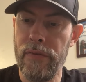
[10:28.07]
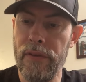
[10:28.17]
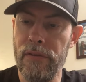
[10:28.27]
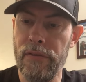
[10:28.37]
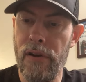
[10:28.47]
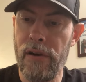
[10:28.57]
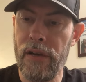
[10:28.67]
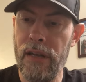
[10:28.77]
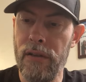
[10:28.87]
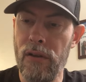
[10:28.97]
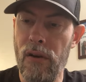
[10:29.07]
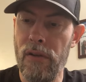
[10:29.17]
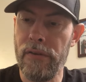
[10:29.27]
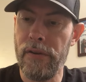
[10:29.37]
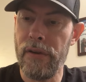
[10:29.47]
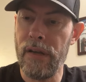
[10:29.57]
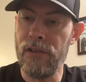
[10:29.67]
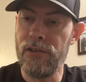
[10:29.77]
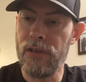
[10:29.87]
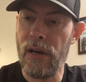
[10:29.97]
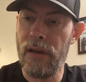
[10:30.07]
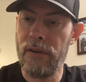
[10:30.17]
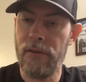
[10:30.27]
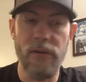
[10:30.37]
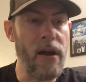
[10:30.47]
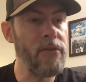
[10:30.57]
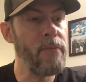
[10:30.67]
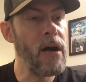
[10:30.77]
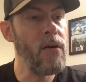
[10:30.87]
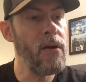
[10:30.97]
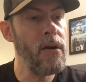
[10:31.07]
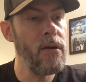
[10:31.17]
This is Arkeen & Lawler and John Crossbauer.